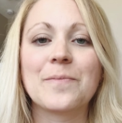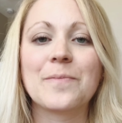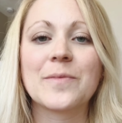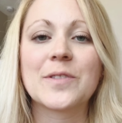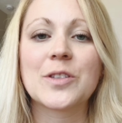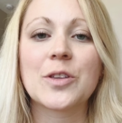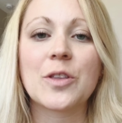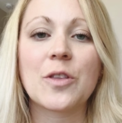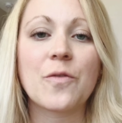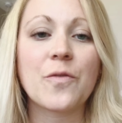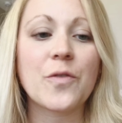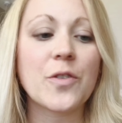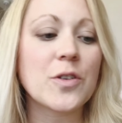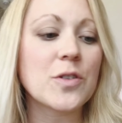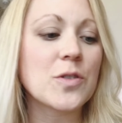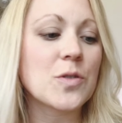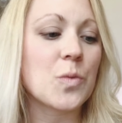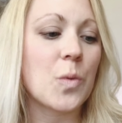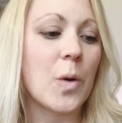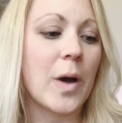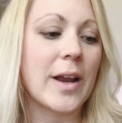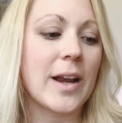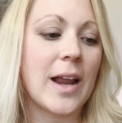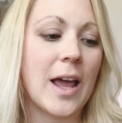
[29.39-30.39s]
So the first
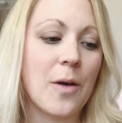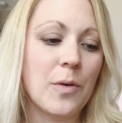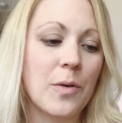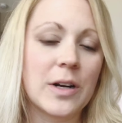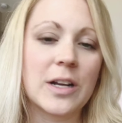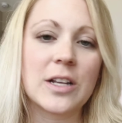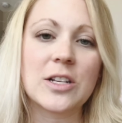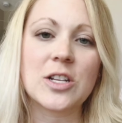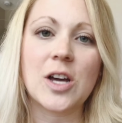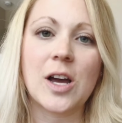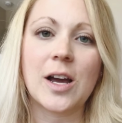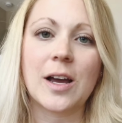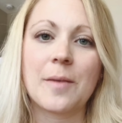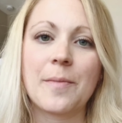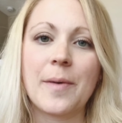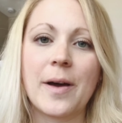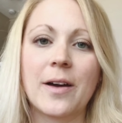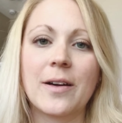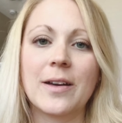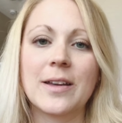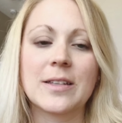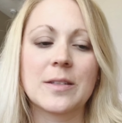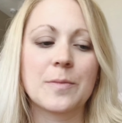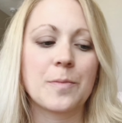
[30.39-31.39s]
one I want to talk
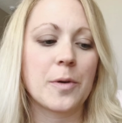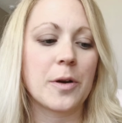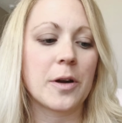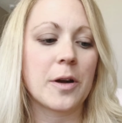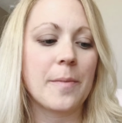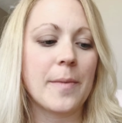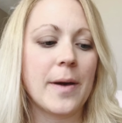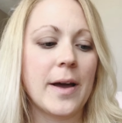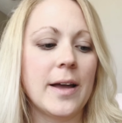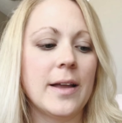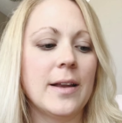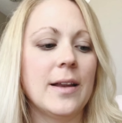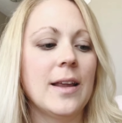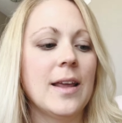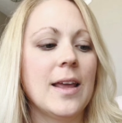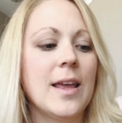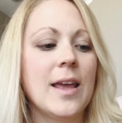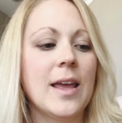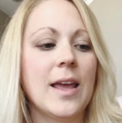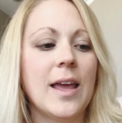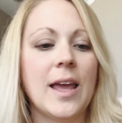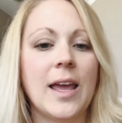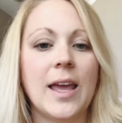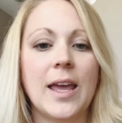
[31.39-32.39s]
about is bergamot,
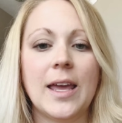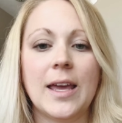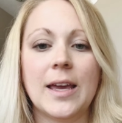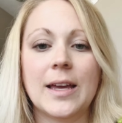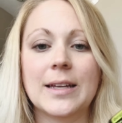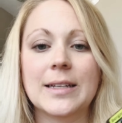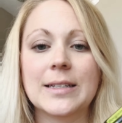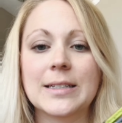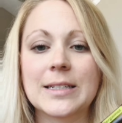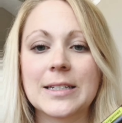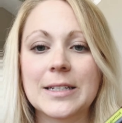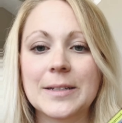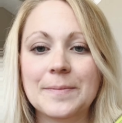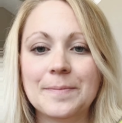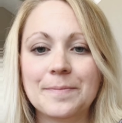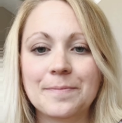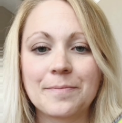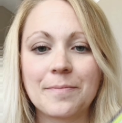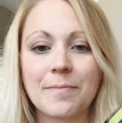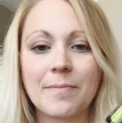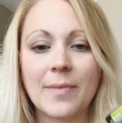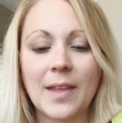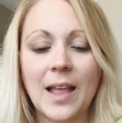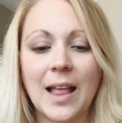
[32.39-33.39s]
and
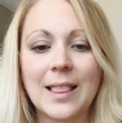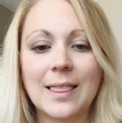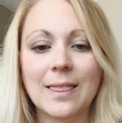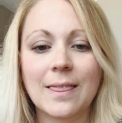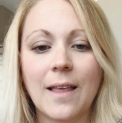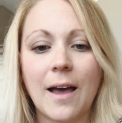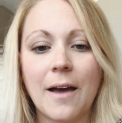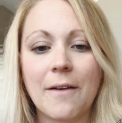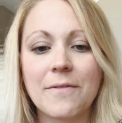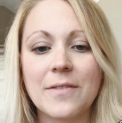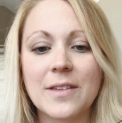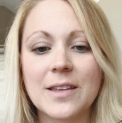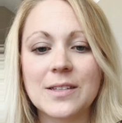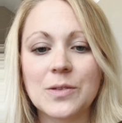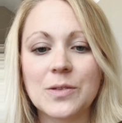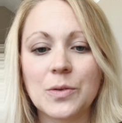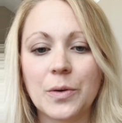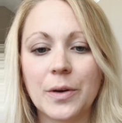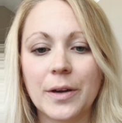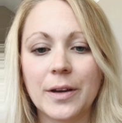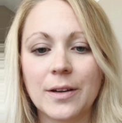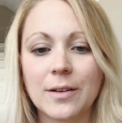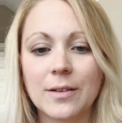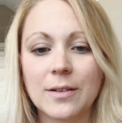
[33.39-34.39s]
love this
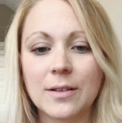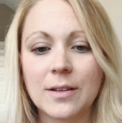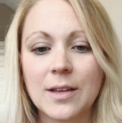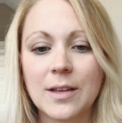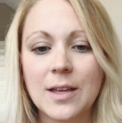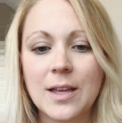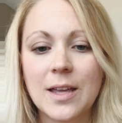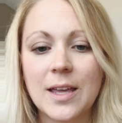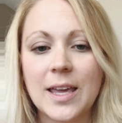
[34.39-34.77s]
oil.